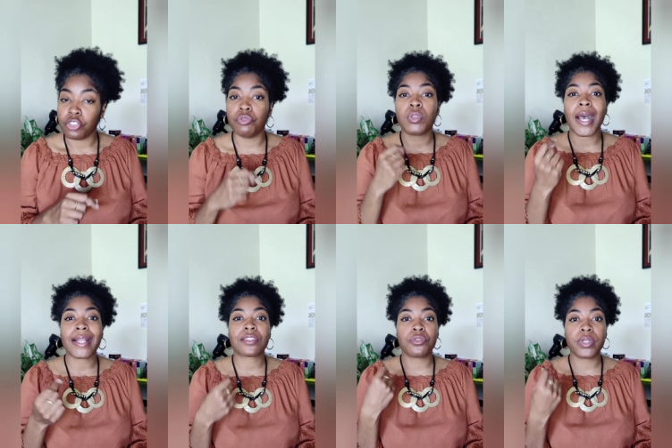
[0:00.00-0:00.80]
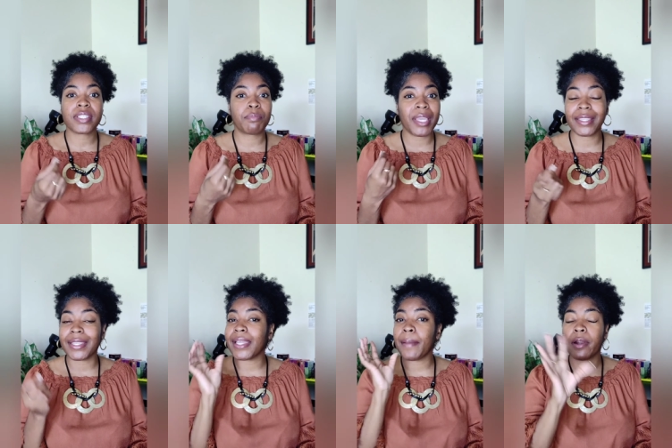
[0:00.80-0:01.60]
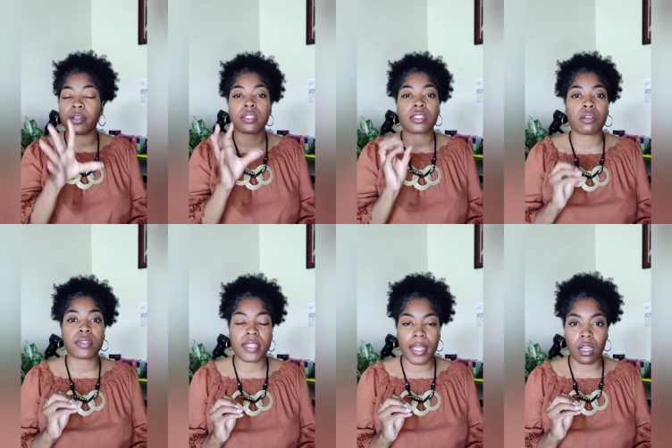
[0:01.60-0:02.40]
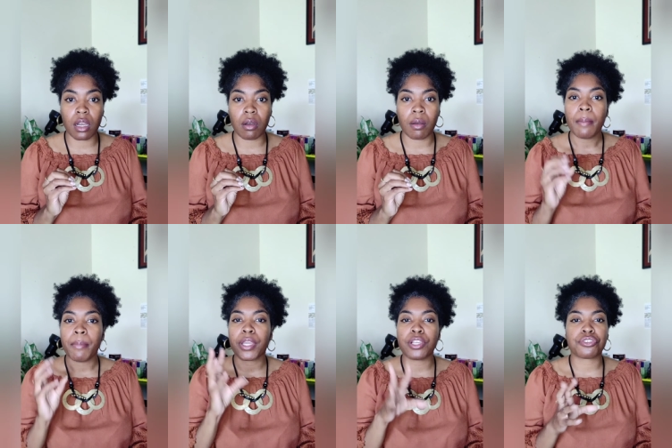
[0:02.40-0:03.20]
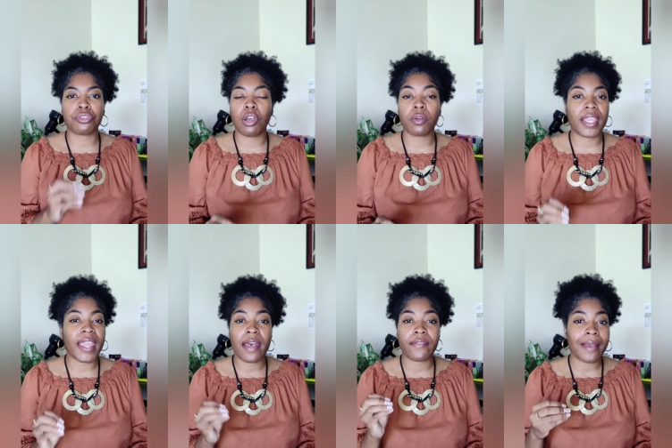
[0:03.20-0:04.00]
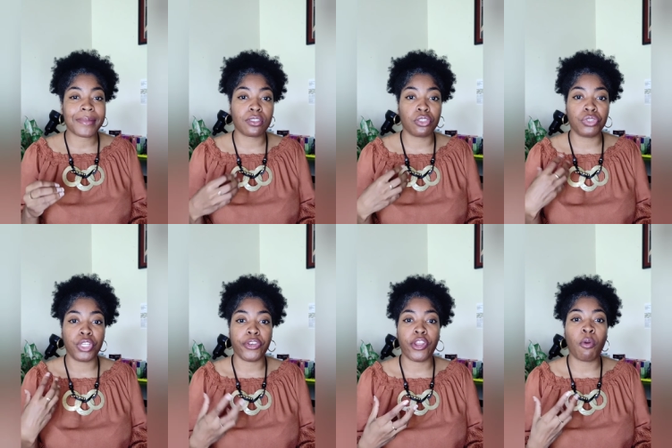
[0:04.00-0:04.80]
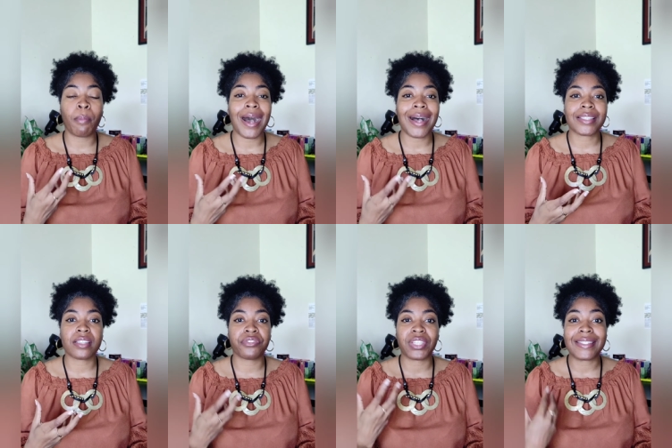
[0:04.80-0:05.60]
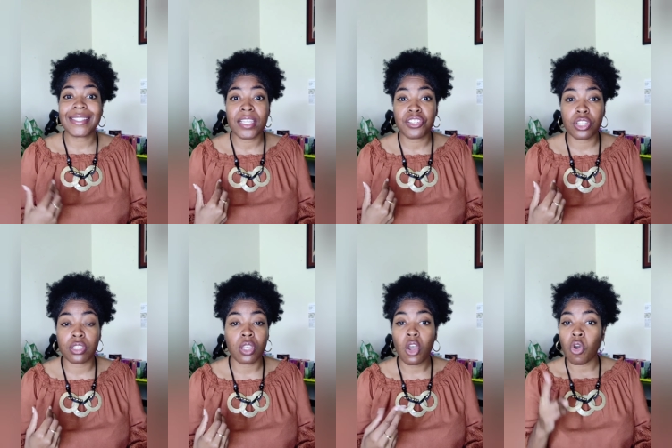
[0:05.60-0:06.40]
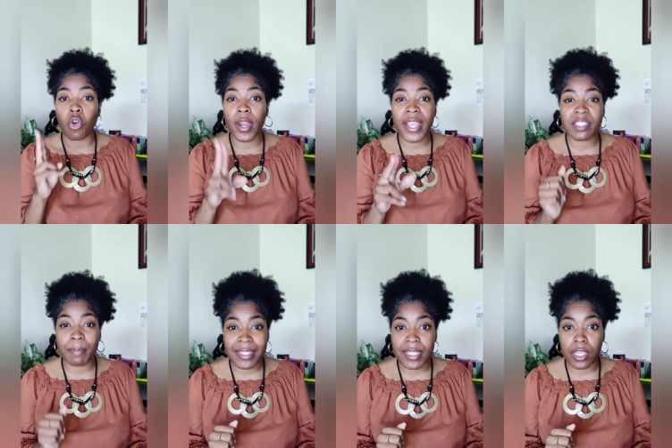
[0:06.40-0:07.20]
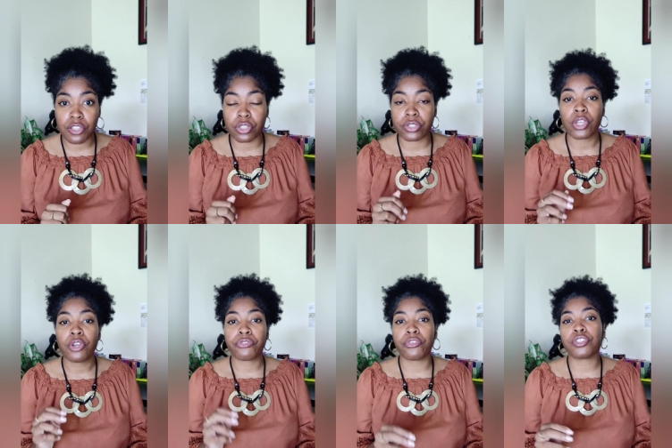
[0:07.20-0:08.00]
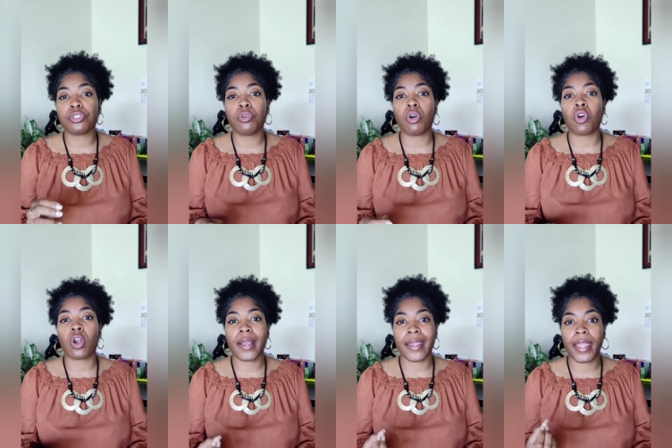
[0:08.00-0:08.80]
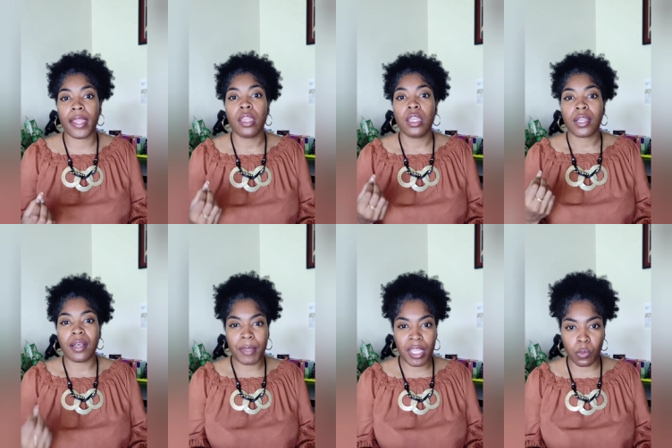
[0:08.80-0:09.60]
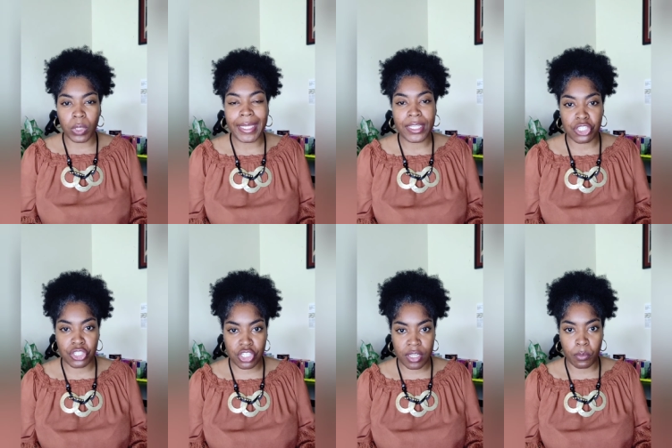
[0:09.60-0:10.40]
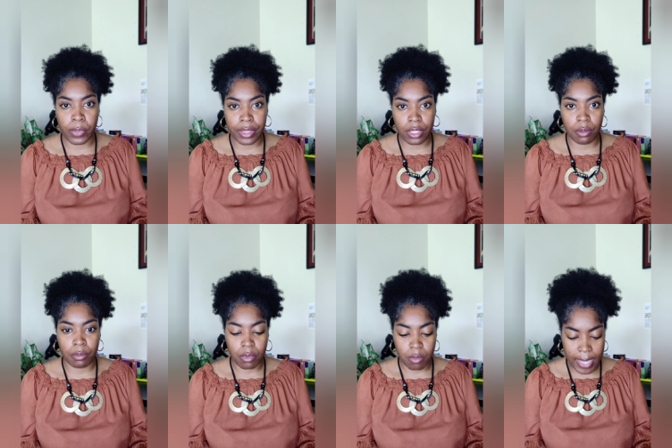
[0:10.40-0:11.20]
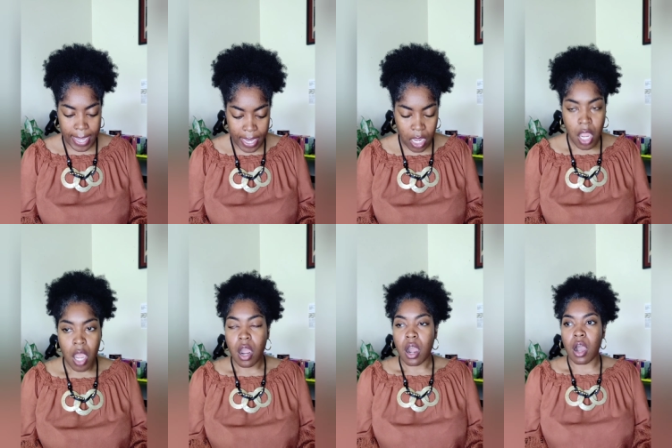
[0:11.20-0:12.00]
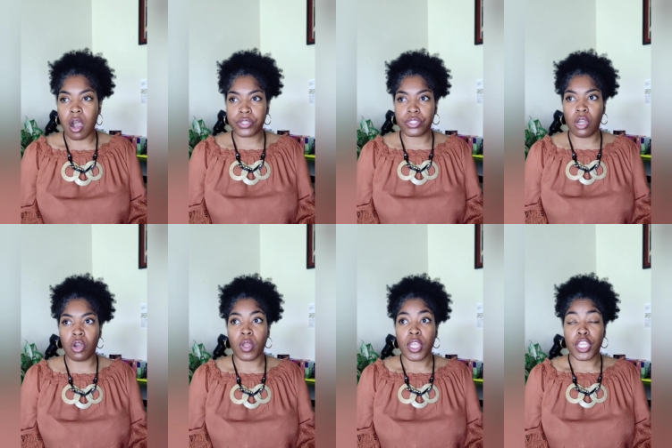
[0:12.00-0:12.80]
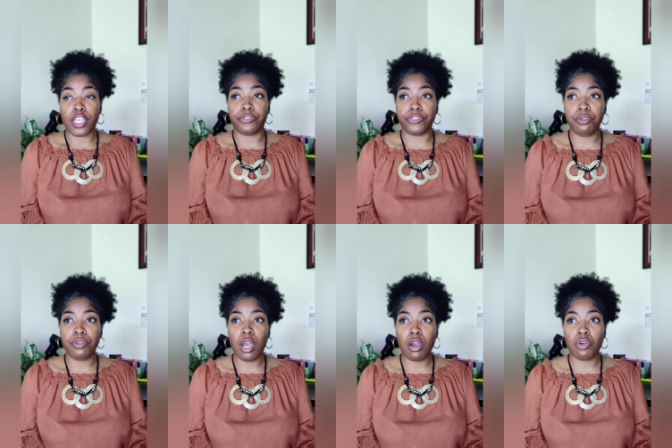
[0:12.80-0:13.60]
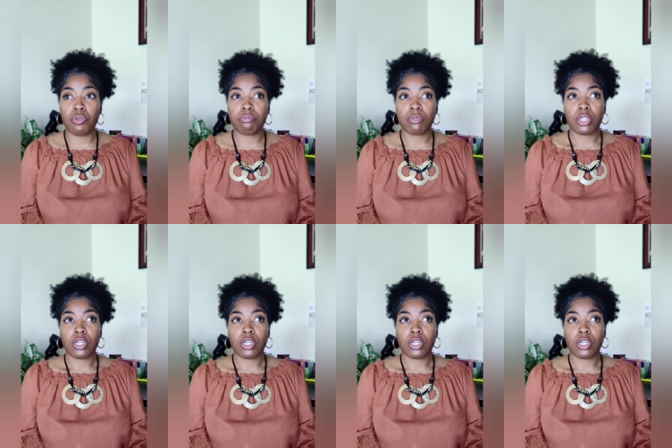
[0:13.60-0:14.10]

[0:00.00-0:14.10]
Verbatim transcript: you got to expect that that person's going to stay gone, because you know they have absolutely no positive intentions or expectations for you or a committed relationship with you. OK. Also, if you know